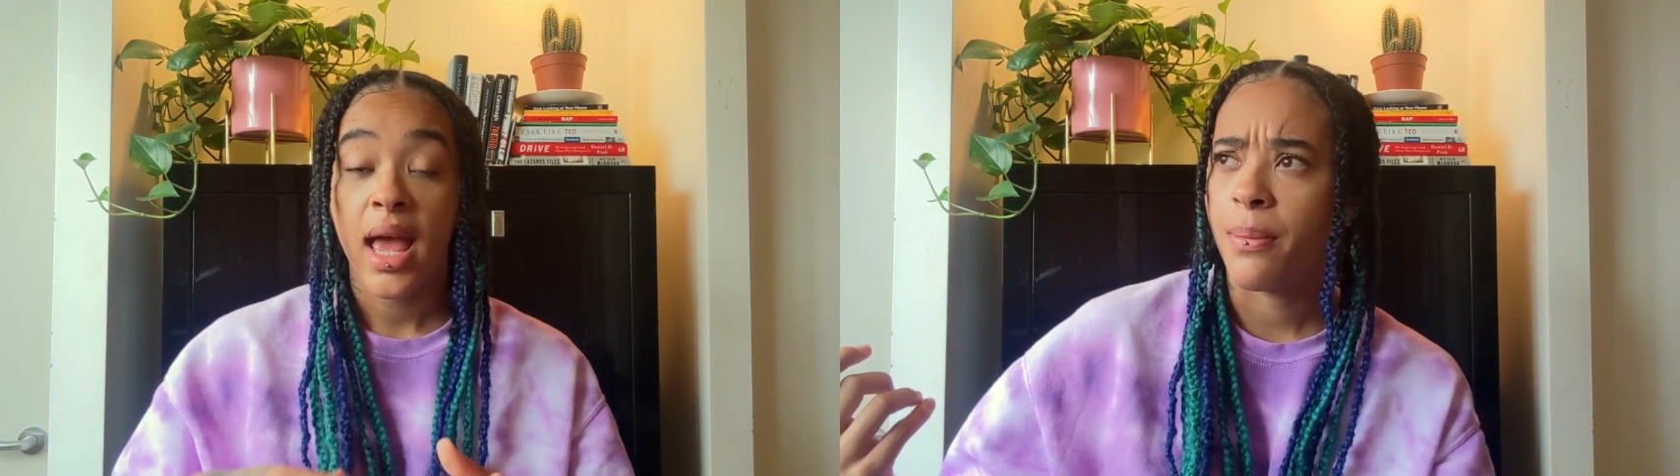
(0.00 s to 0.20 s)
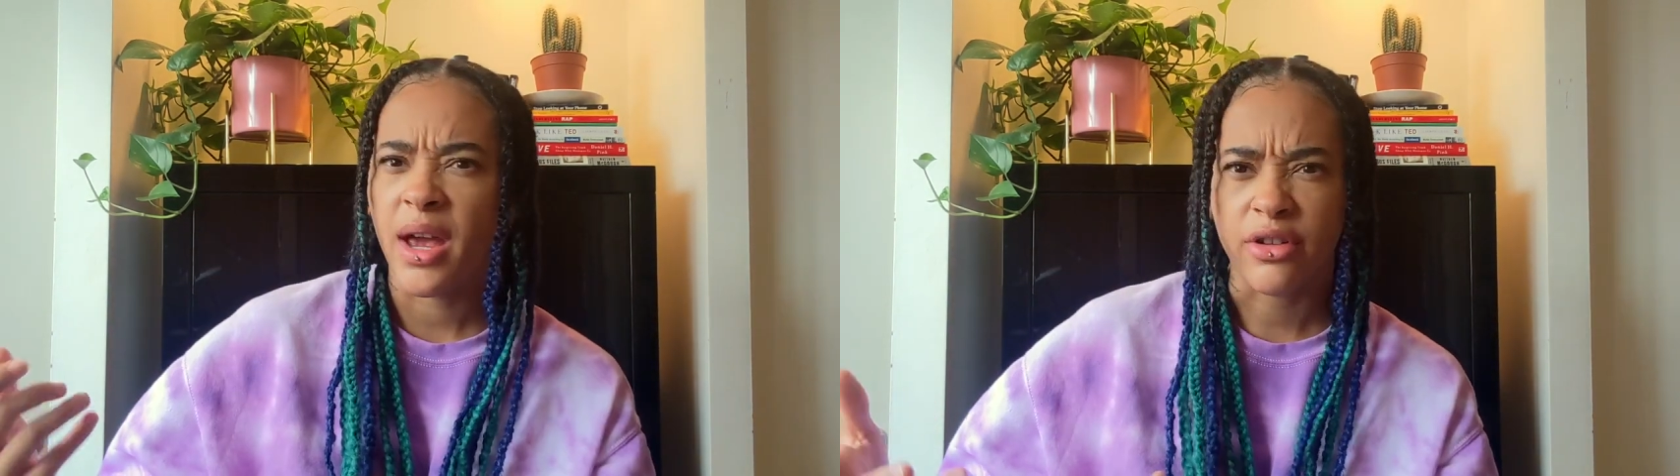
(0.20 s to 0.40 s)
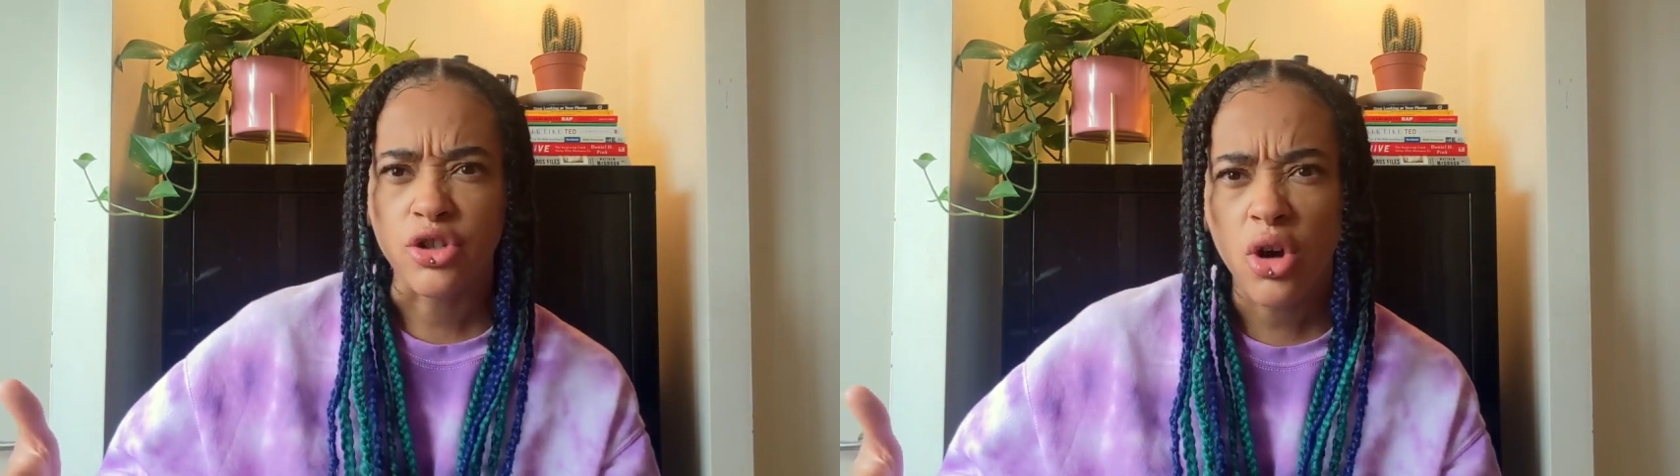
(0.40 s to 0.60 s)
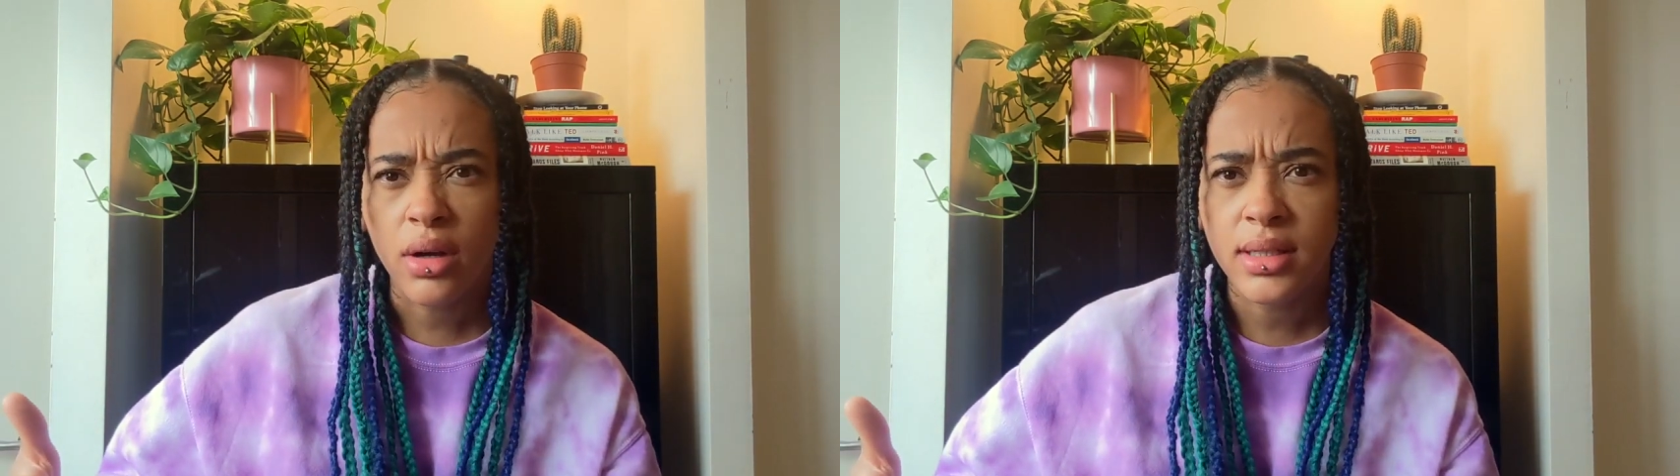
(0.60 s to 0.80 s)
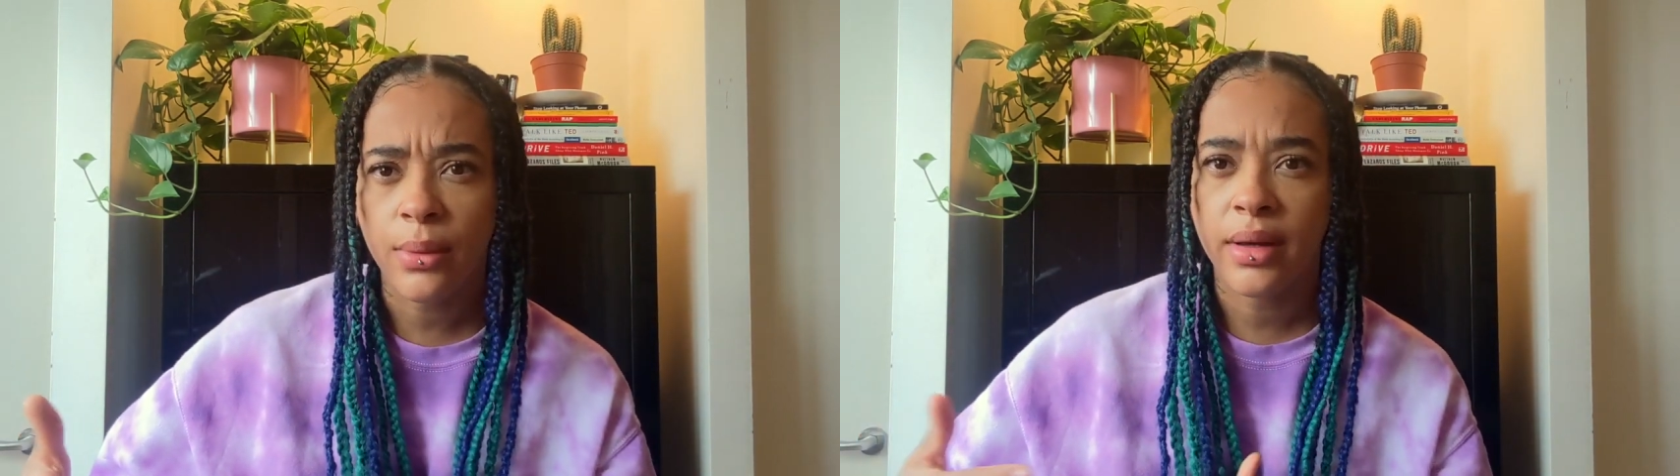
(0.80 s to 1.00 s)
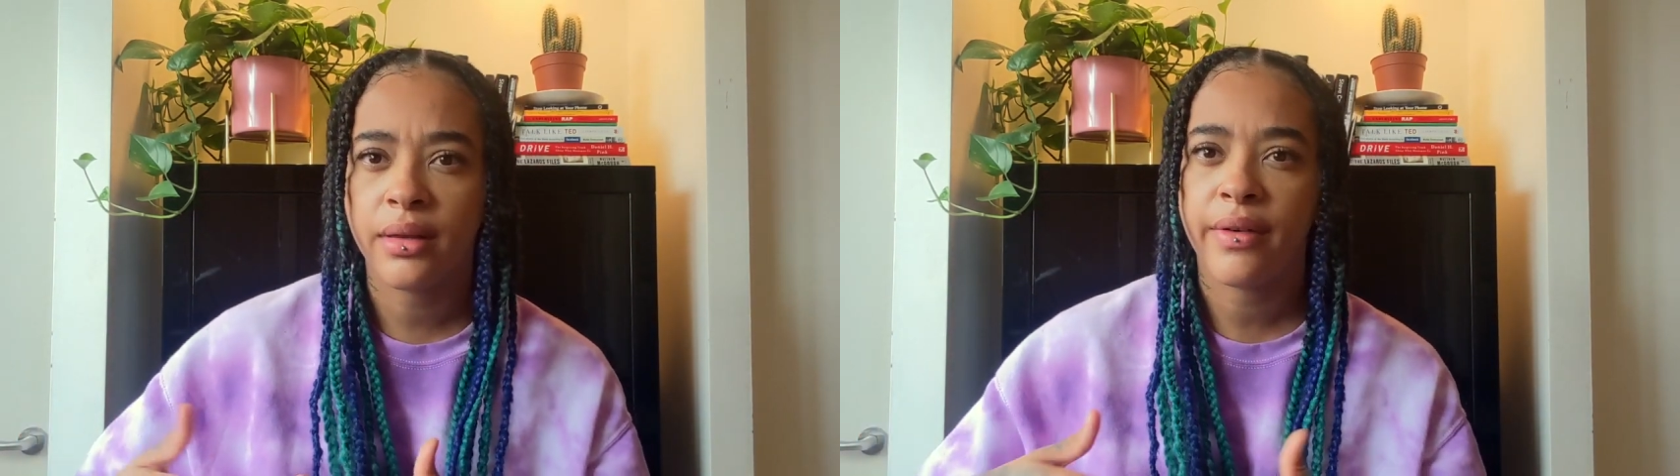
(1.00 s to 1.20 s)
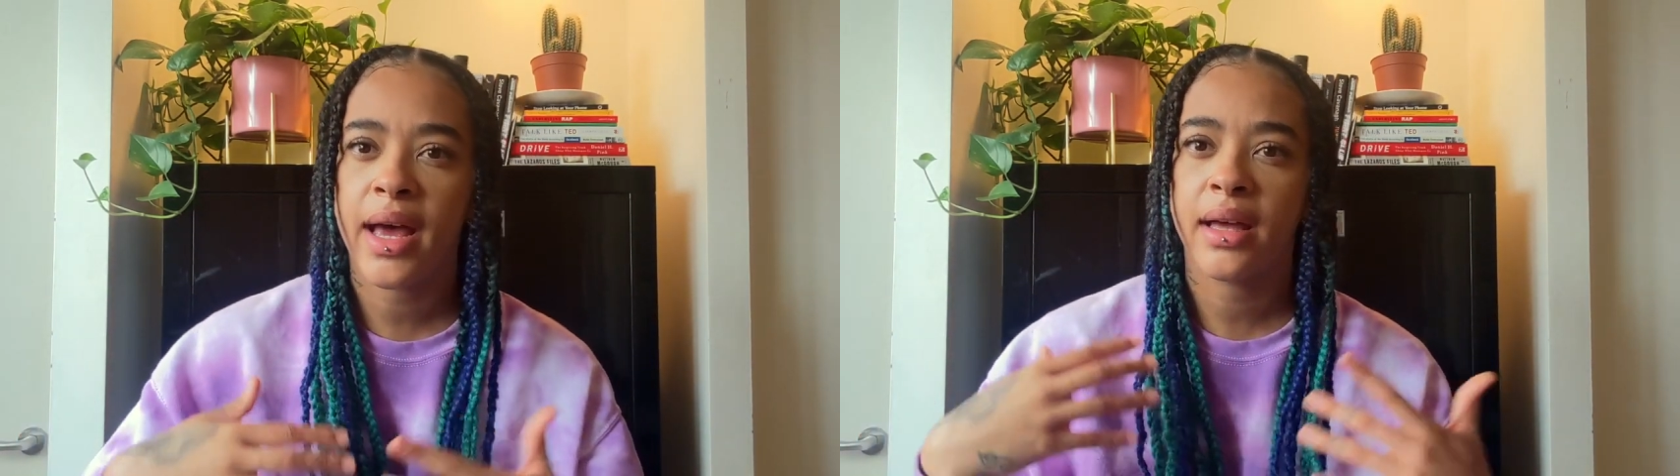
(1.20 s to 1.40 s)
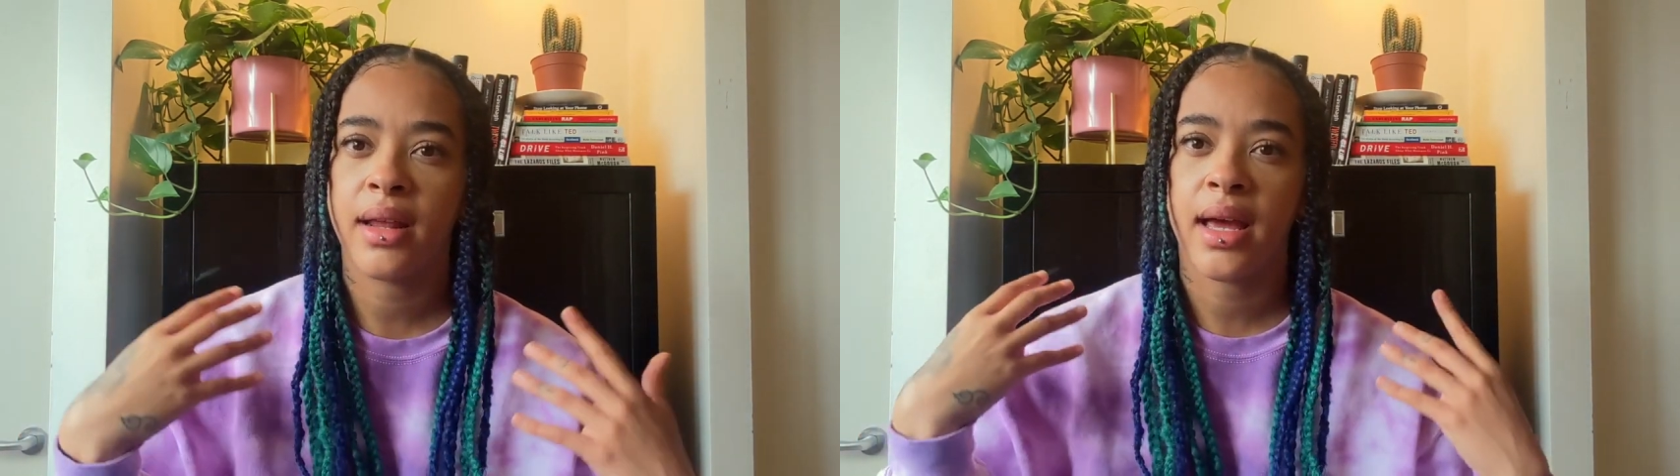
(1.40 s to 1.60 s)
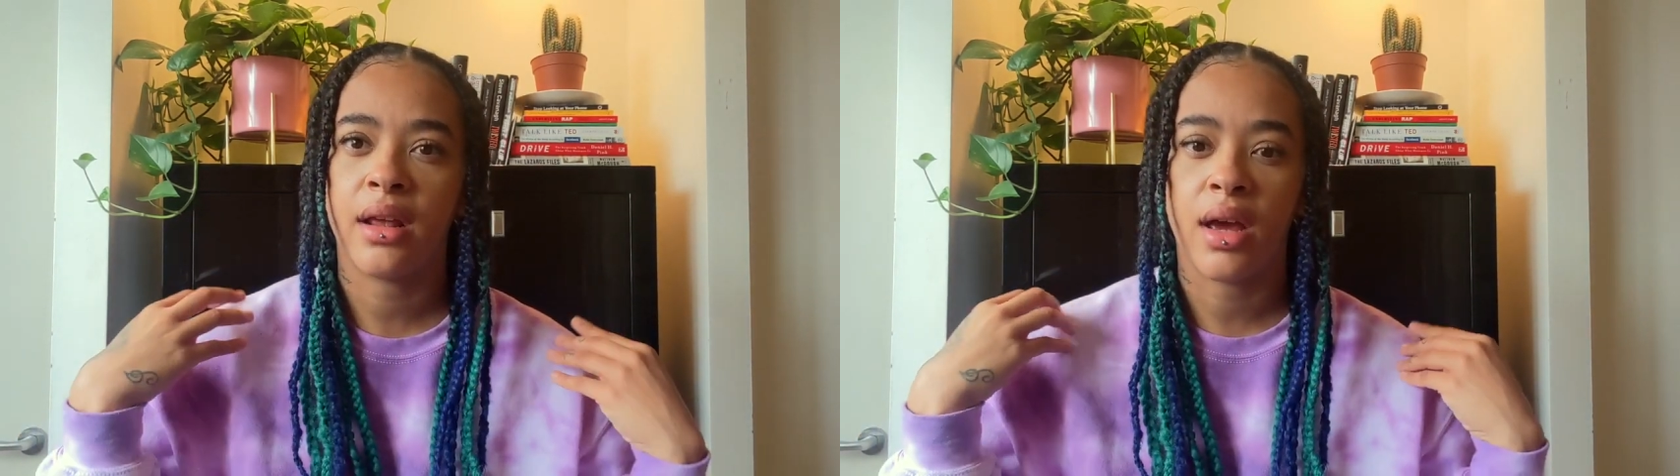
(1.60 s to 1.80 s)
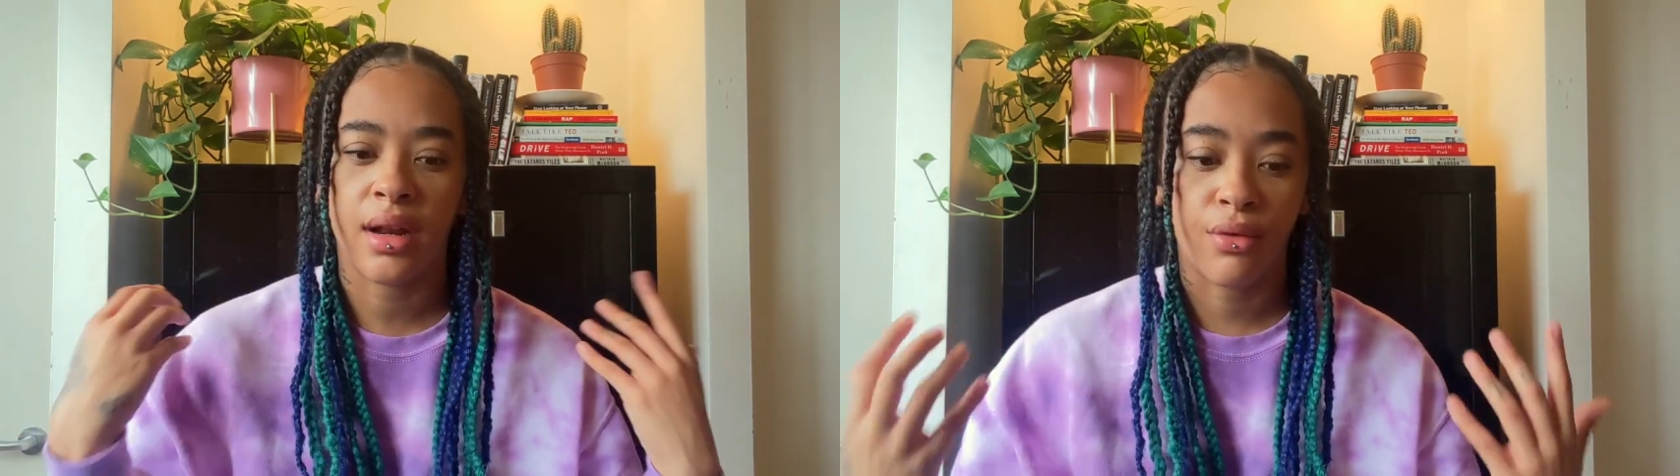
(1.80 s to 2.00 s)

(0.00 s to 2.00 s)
a pair of socks that were in the van and